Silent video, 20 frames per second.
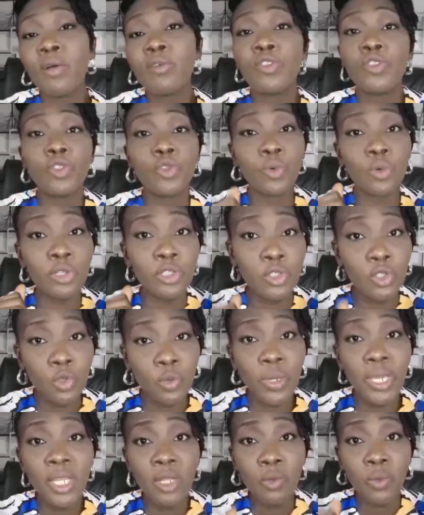else you are
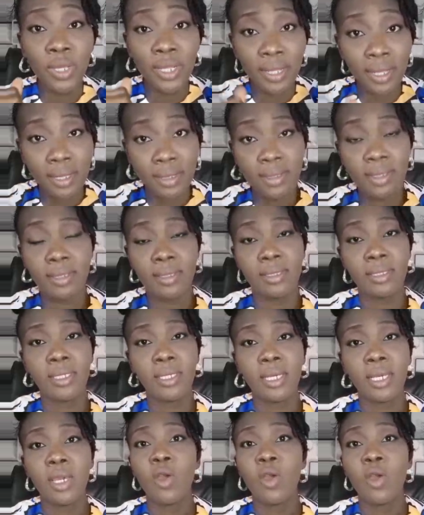doing with it.